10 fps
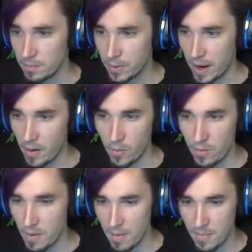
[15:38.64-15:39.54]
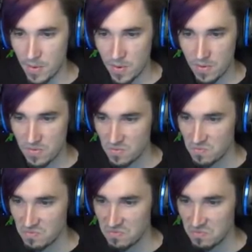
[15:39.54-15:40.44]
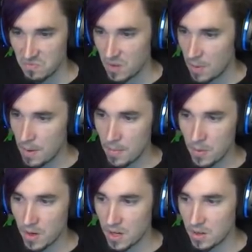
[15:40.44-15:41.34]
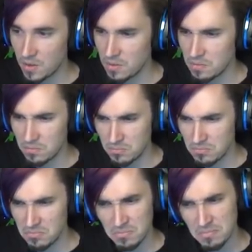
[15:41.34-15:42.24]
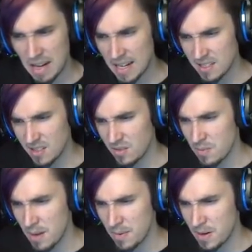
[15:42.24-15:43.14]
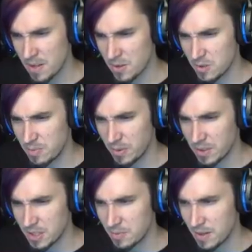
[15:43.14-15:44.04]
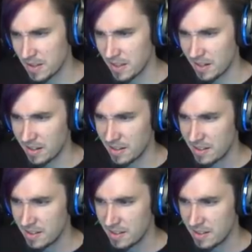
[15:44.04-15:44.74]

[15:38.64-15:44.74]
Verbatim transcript: But I don't remember... I remember... Actually, I don't remember any of those buildings being there.